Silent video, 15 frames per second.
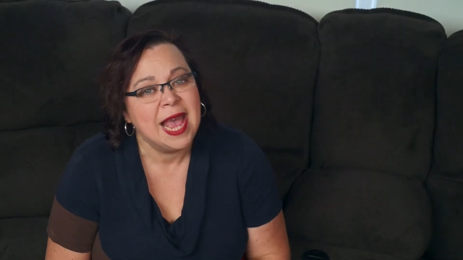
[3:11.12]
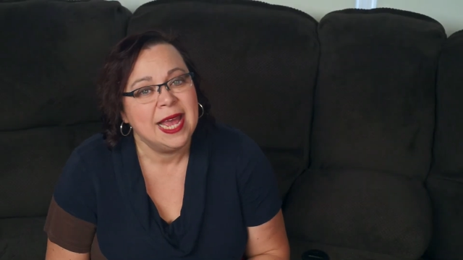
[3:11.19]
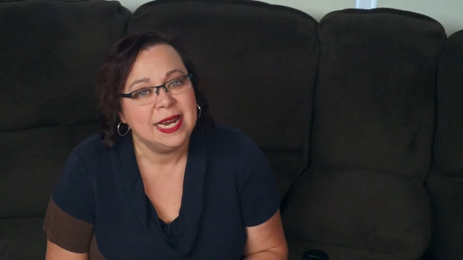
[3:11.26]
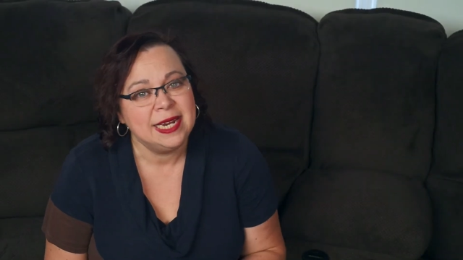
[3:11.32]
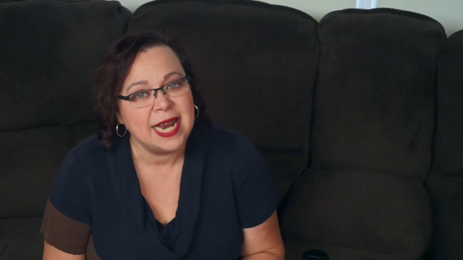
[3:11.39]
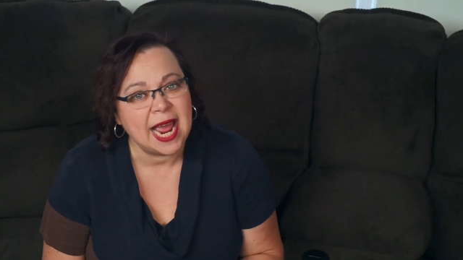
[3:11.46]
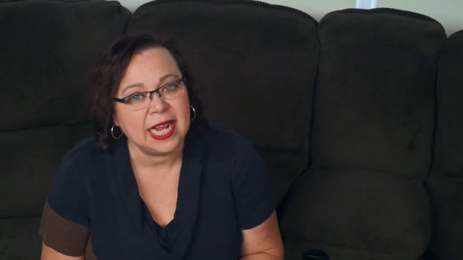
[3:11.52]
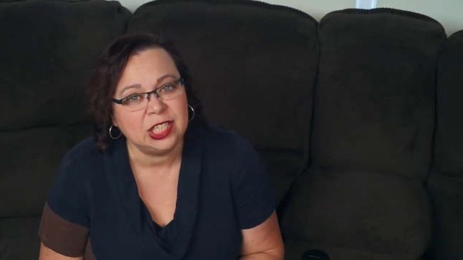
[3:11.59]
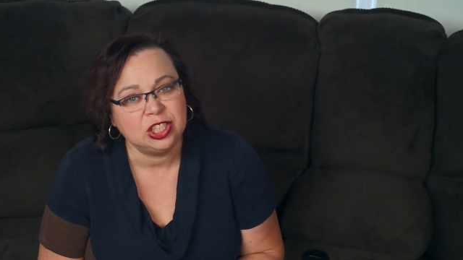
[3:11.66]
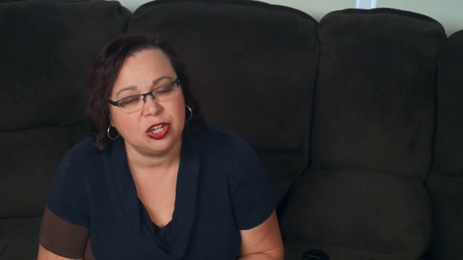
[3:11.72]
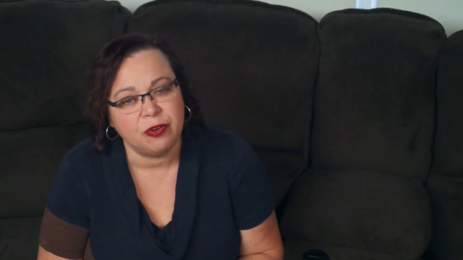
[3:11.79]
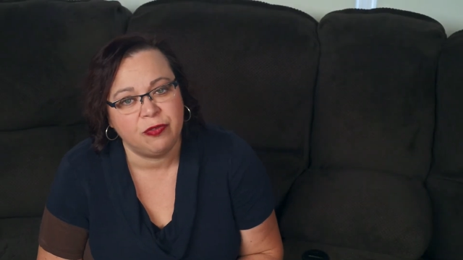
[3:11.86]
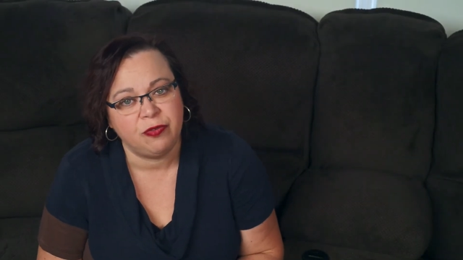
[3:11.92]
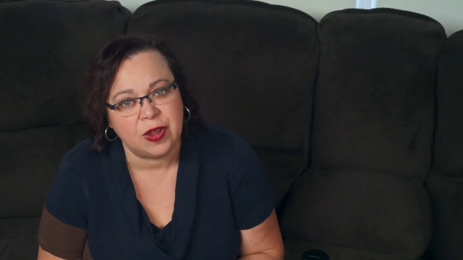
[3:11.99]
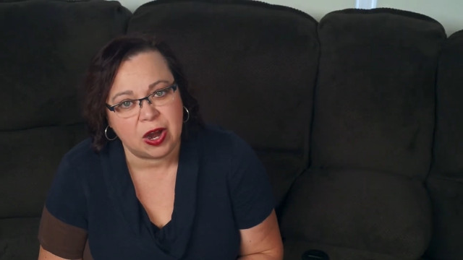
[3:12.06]
Next are
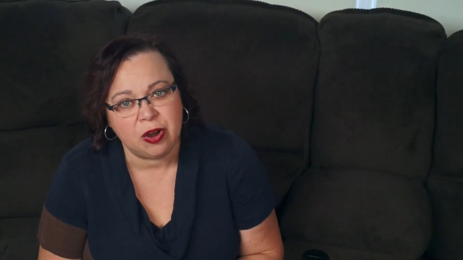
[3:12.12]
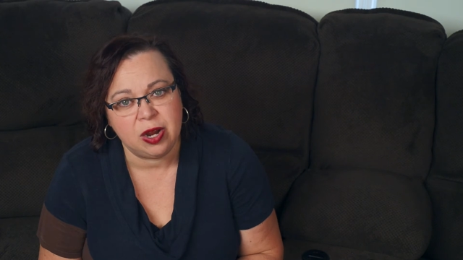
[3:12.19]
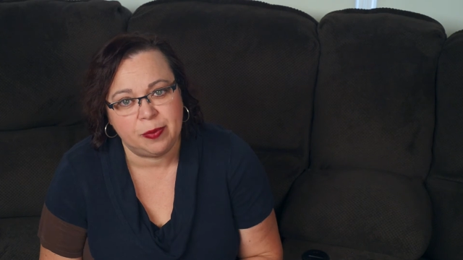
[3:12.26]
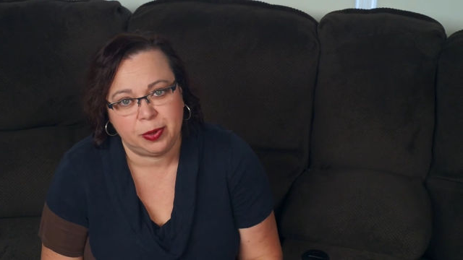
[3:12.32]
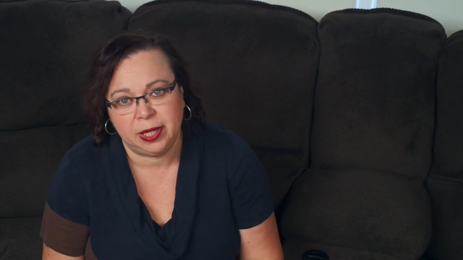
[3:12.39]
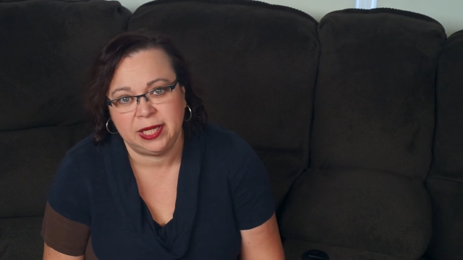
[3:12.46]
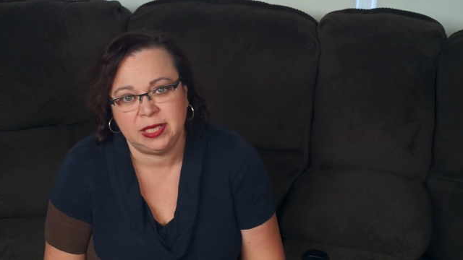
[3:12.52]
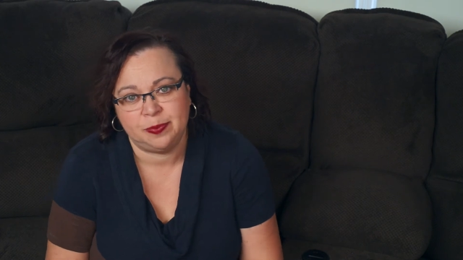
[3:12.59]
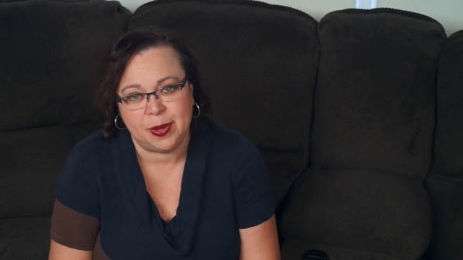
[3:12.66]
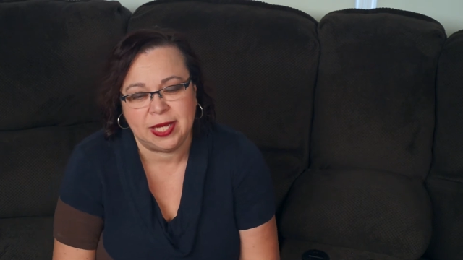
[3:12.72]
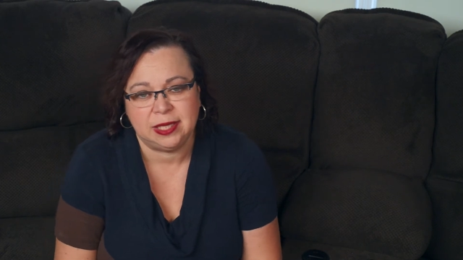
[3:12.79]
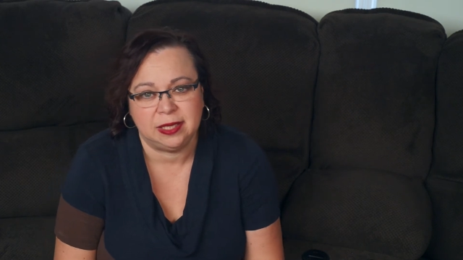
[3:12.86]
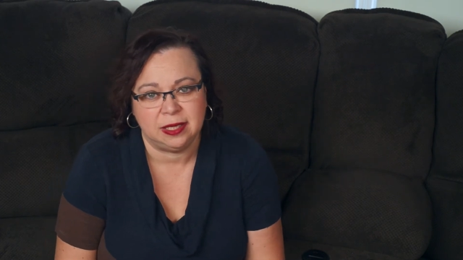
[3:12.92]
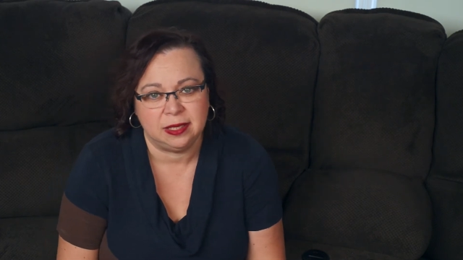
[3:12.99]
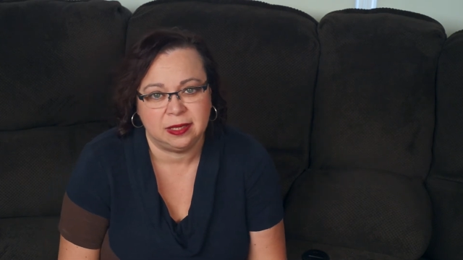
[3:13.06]
variable
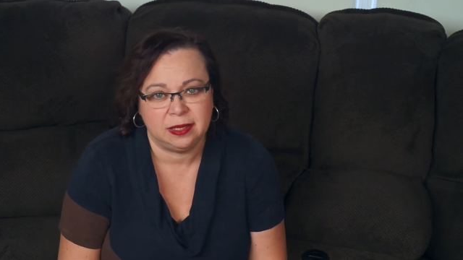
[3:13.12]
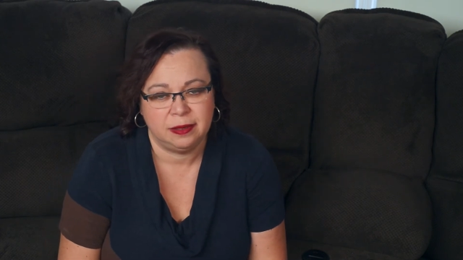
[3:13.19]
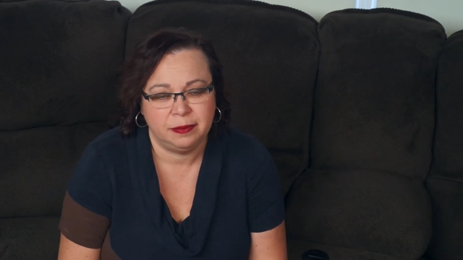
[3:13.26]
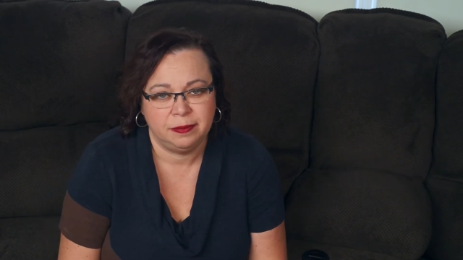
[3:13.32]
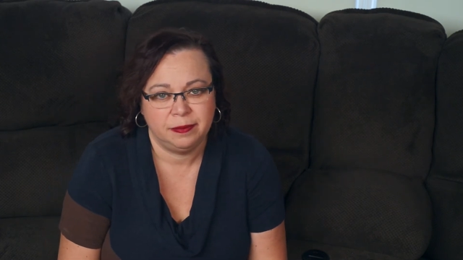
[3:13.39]
expenses.